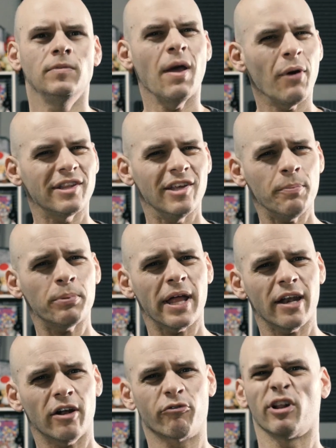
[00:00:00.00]
Now I did
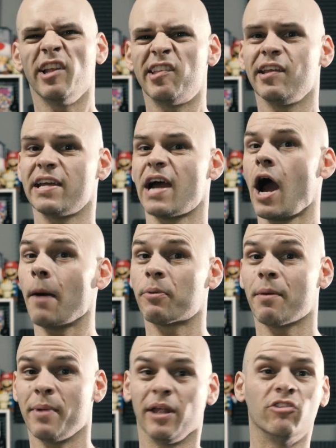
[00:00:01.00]
plan on releasing our
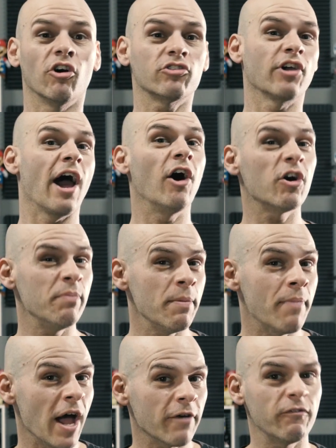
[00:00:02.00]
upcoming Dr. Alchemy
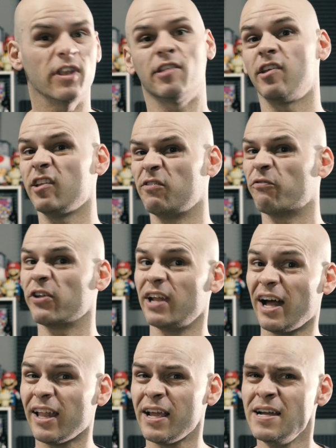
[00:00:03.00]
pack for the season
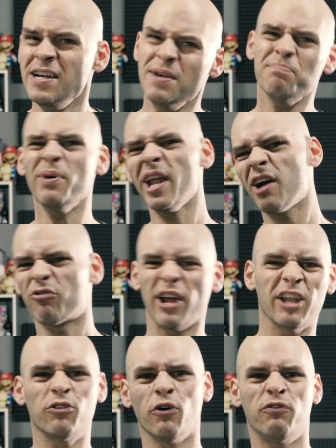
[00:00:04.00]
finale, but I've
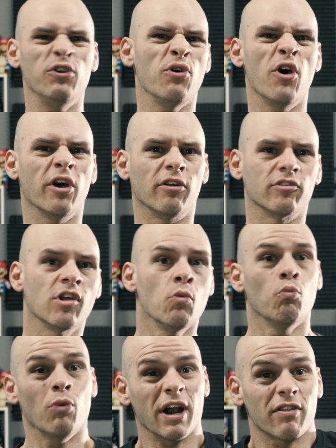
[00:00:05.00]
ran into a few hurdles,
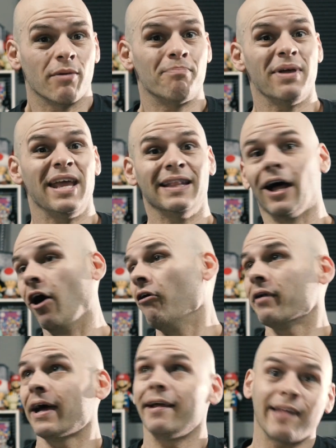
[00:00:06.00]
one of them being the
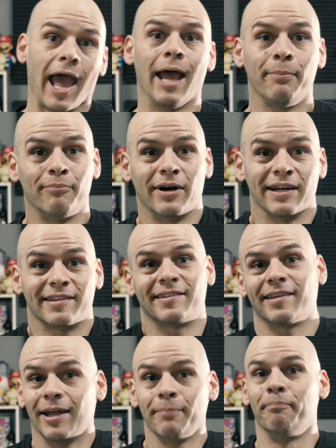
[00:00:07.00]
holidays and my
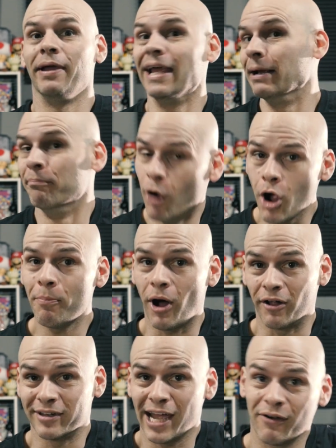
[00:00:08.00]
son being
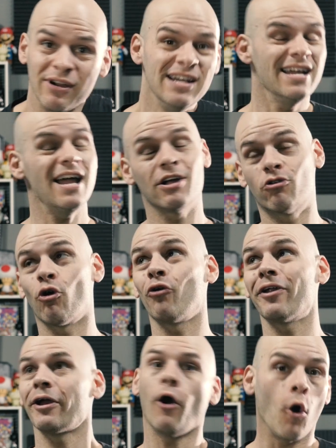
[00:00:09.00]
mobile now and
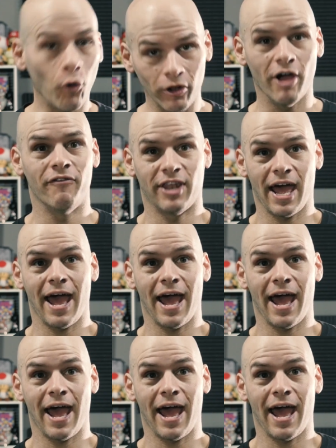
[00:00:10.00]
crawling all over the